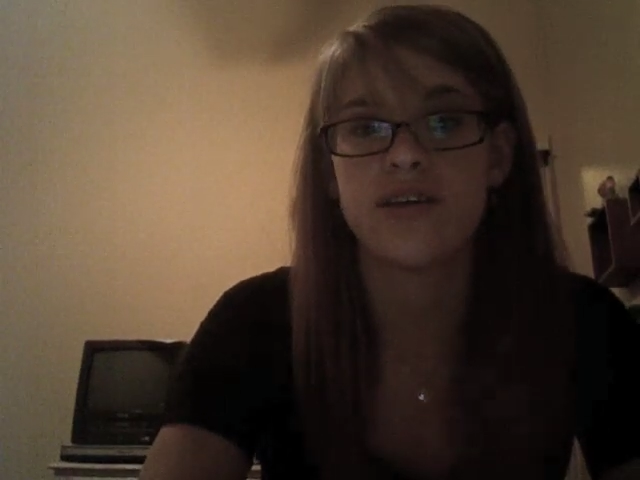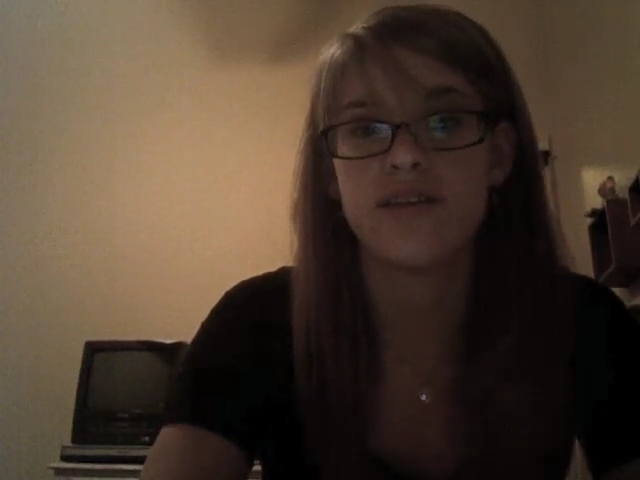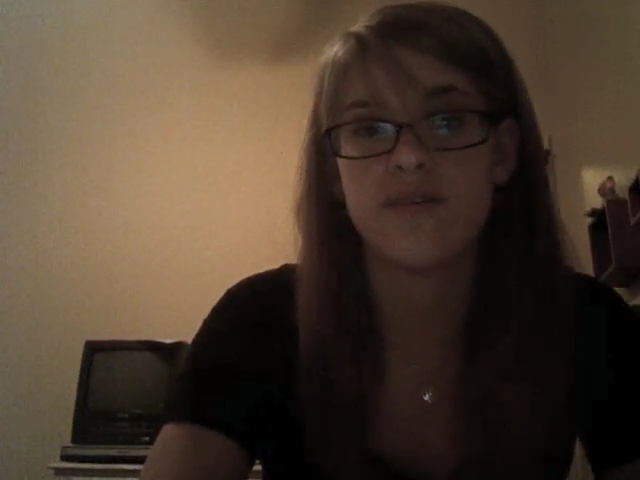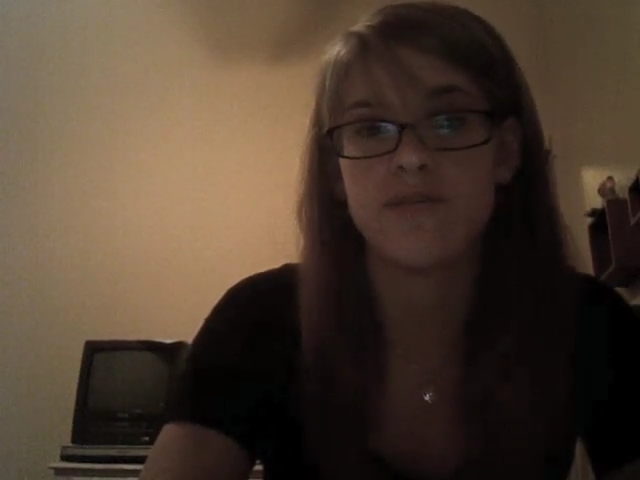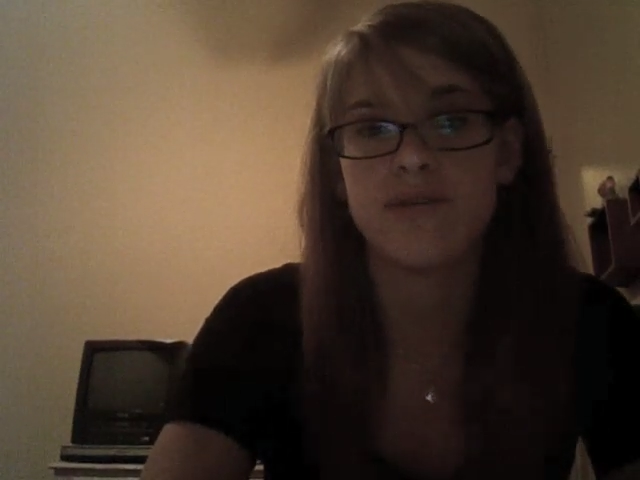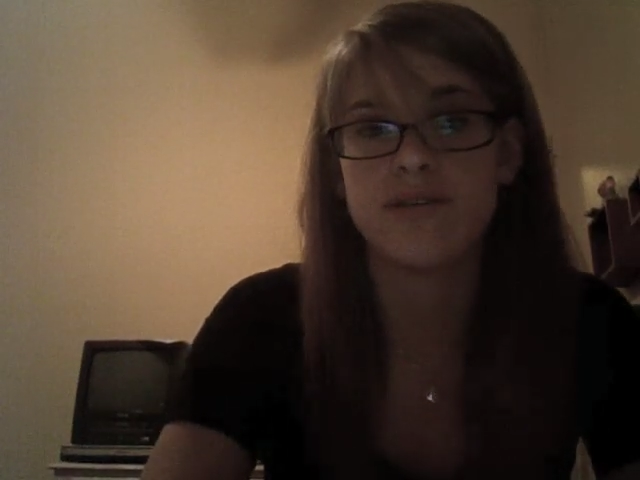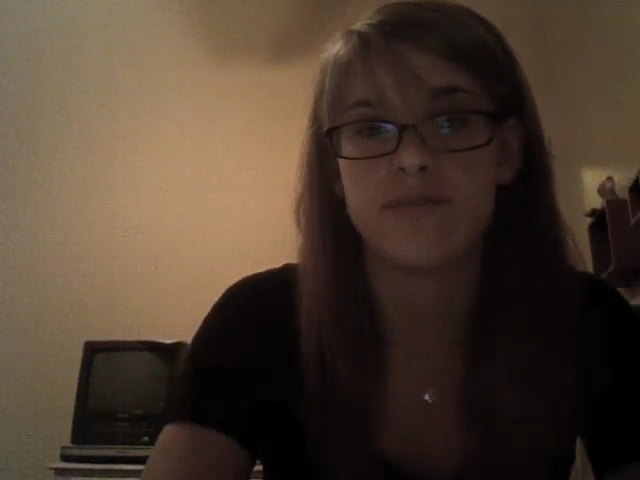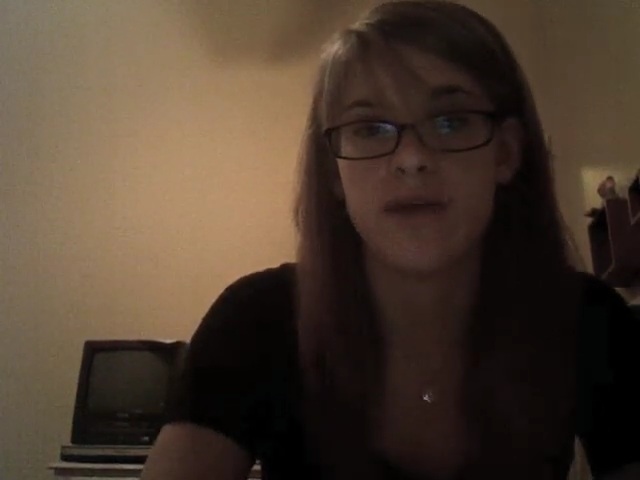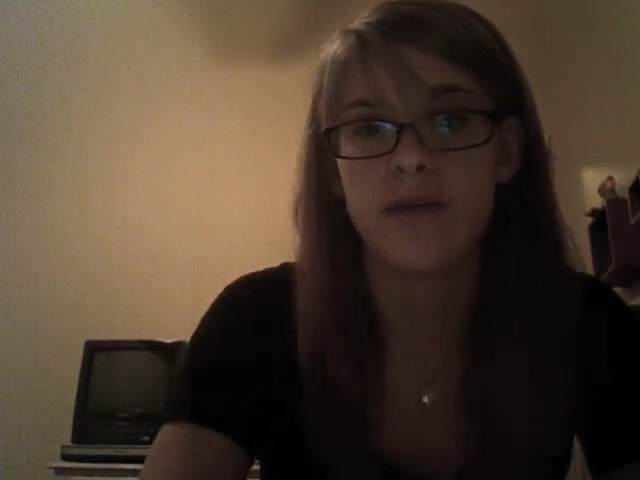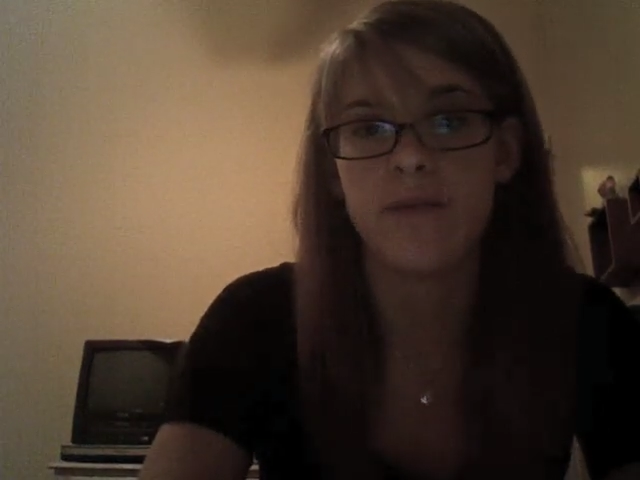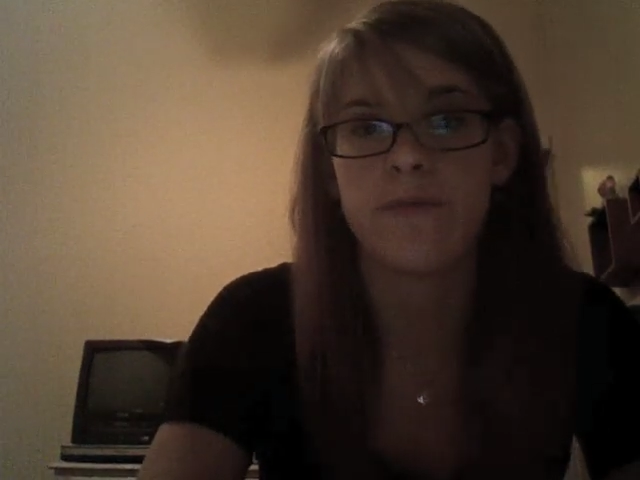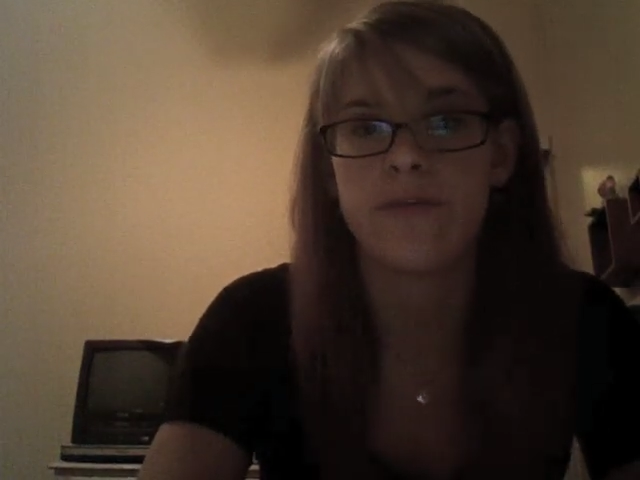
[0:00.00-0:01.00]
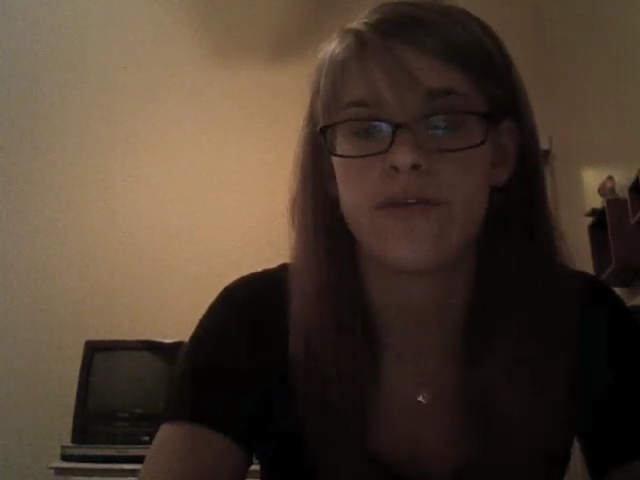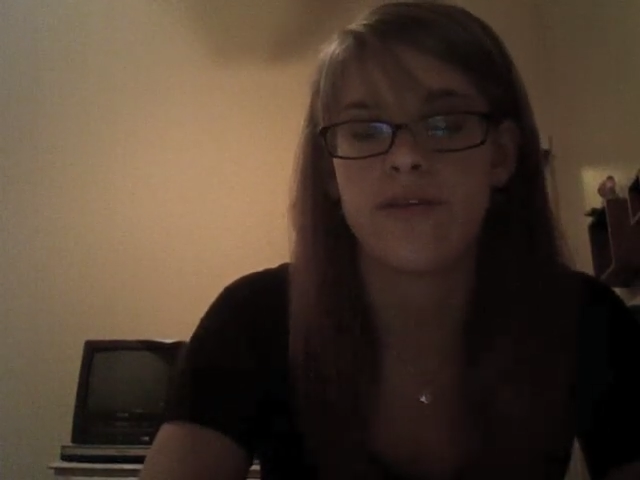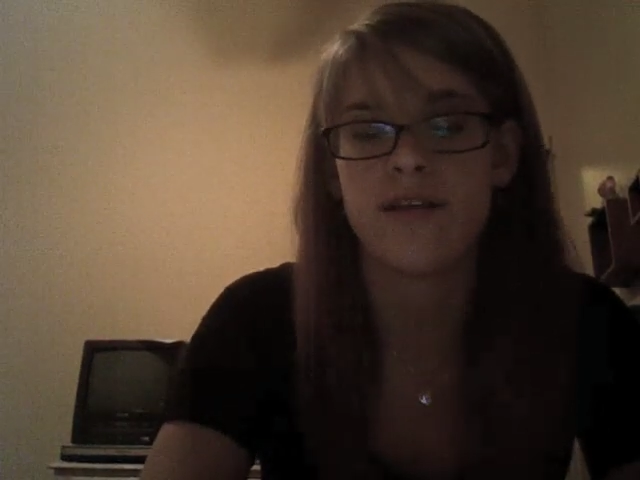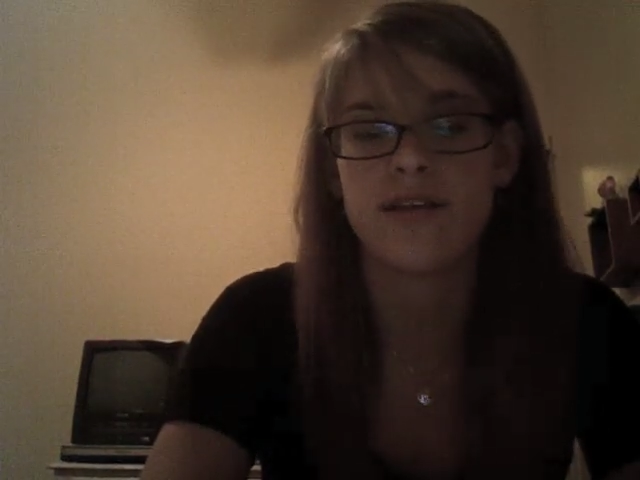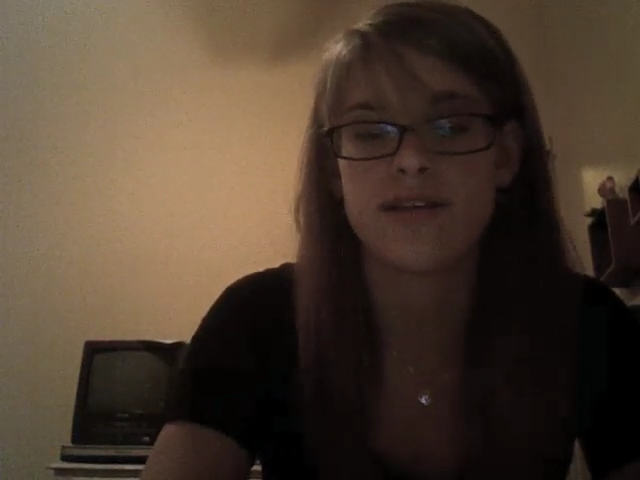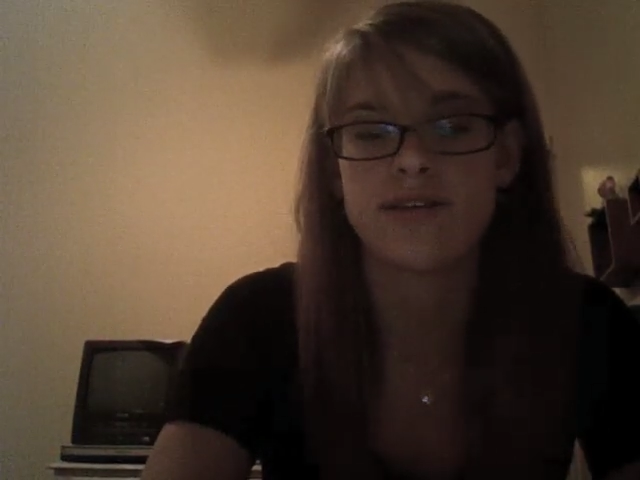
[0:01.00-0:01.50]
nifty piece of paper with
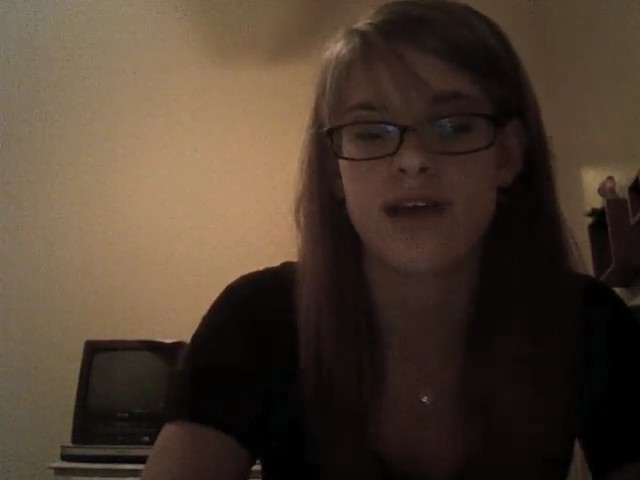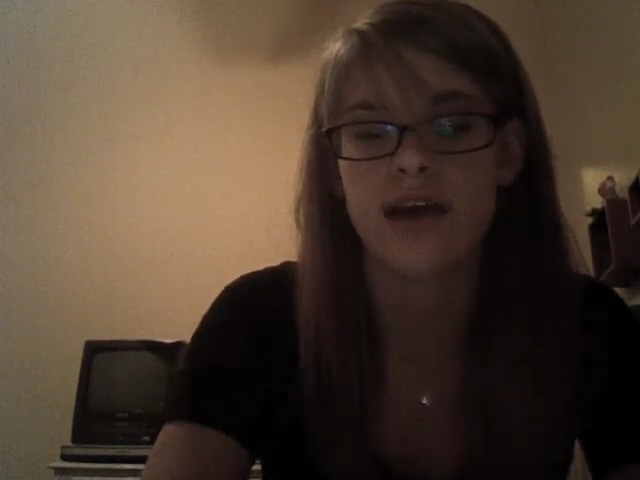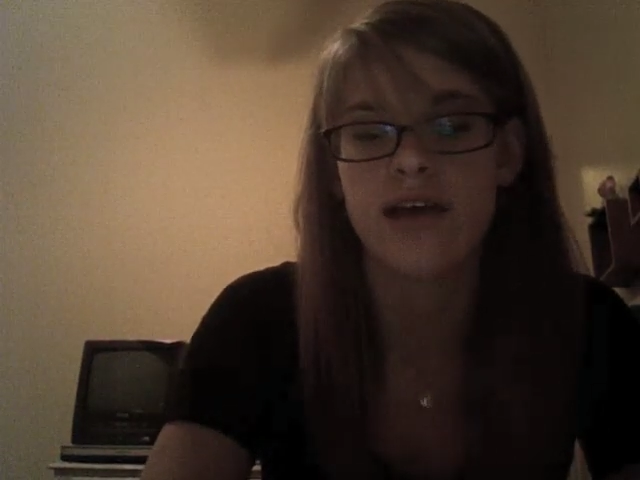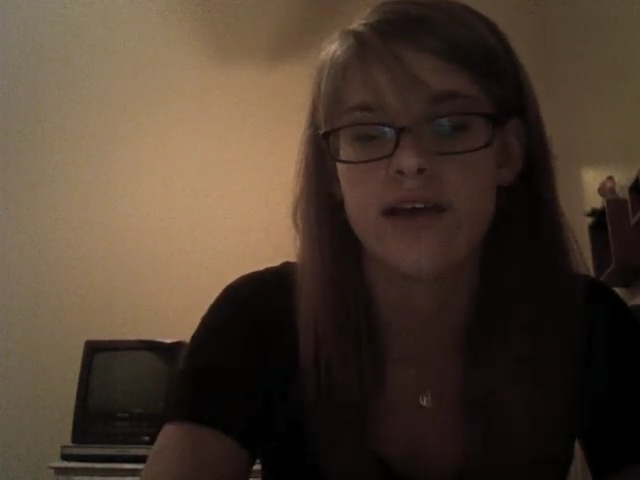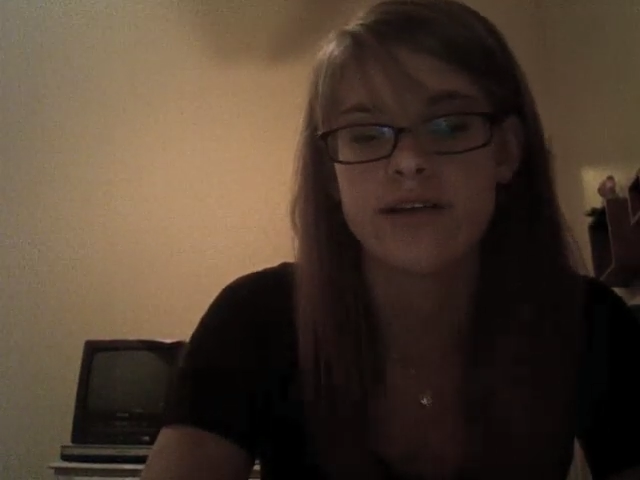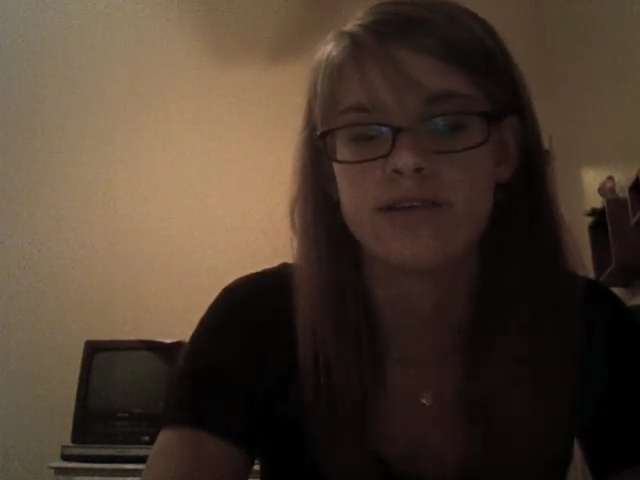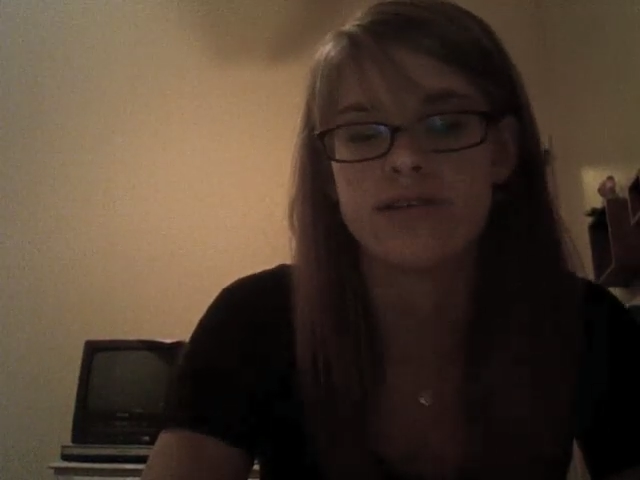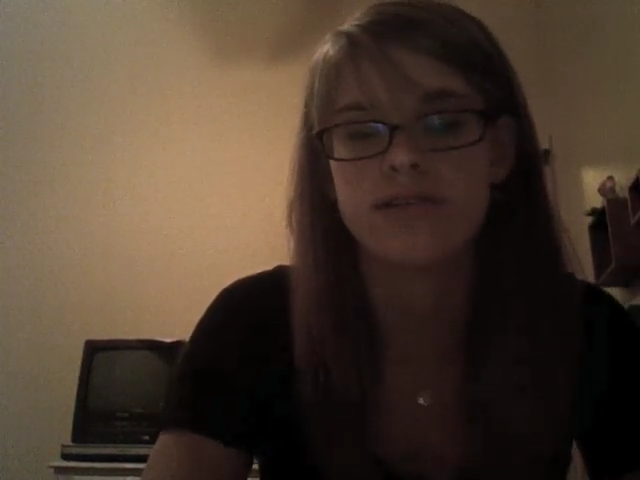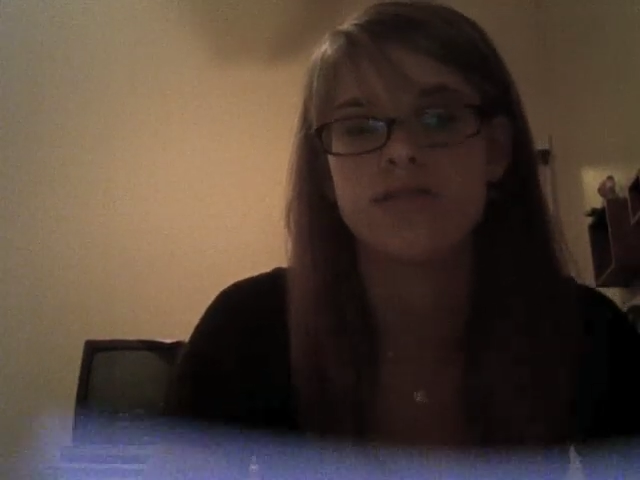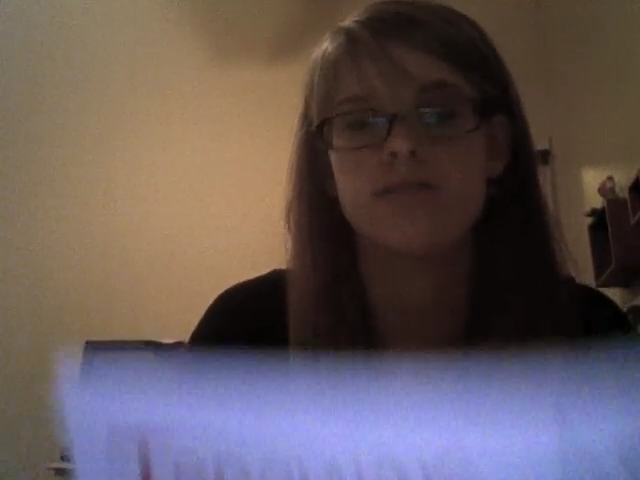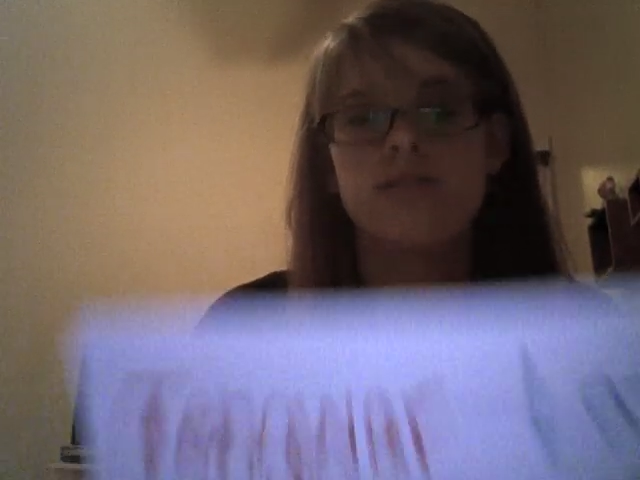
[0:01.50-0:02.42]
all these colors